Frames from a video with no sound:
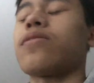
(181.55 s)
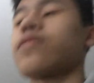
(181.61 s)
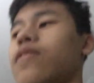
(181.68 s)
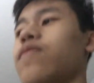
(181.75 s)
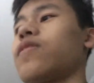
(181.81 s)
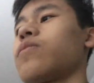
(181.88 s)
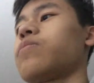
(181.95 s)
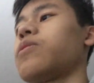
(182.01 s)
I
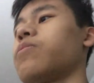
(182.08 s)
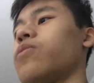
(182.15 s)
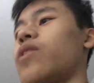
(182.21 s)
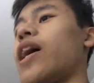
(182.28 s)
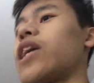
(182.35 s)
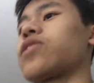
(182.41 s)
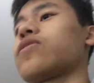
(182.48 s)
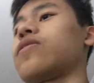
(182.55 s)
think people
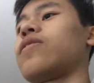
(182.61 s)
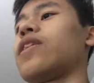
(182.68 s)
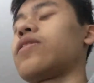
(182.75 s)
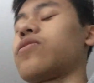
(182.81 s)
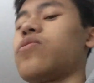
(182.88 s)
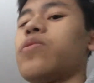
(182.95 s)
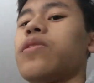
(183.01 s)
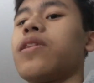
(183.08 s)
actually like
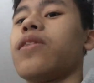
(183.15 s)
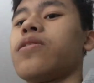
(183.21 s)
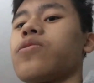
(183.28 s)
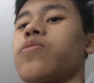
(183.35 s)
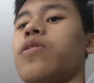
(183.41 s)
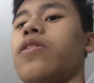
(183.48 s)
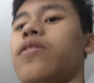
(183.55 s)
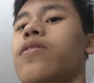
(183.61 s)
doing that as
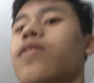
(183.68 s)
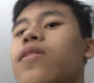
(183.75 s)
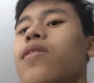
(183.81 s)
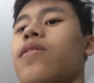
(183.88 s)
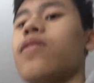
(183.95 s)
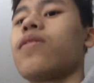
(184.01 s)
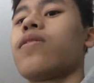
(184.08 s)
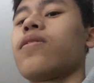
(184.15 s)
well.
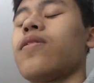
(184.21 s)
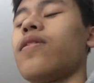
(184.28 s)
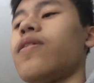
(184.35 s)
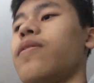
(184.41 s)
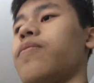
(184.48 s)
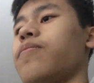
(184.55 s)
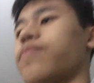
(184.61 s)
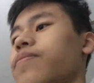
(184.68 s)

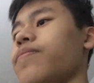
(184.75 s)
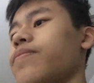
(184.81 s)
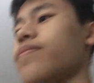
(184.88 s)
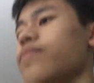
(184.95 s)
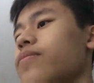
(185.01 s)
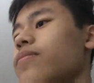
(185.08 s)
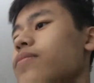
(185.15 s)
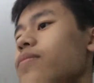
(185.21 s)
Um,
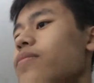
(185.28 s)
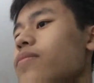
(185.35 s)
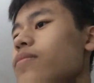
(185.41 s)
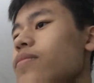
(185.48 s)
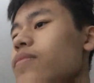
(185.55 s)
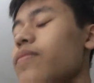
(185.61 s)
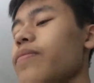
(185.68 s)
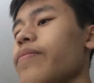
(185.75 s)

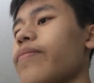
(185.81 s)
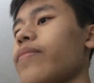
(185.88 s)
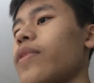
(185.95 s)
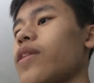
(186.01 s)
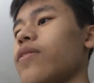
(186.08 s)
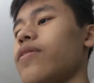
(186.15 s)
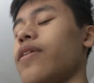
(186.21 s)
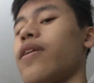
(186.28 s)

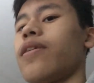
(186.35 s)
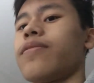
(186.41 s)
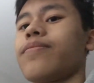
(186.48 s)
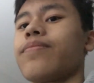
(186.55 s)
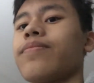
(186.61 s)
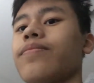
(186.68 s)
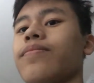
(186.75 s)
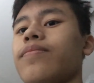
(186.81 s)
yeah.
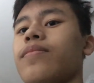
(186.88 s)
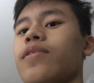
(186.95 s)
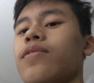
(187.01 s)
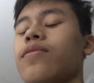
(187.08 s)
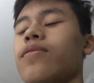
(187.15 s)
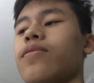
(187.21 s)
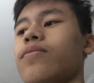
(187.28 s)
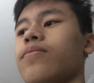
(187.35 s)

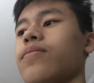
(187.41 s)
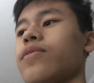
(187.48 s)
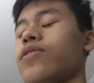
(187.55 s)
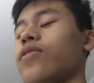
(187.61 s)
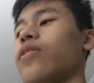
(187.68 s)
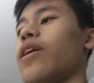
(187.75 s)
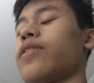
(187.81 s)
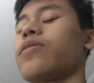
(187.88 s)

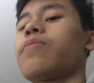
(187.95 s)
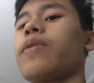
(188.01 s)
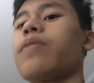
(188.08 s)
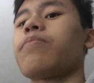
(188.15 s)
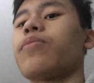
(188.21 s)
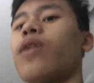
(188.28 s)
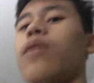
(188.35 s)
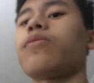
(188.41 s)
So like the
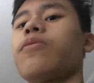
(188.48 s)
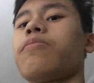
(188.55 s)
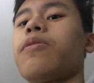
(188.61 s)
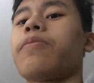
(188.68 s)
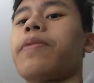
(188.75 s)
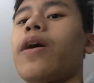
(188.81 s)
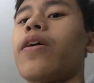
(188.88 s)
main problem about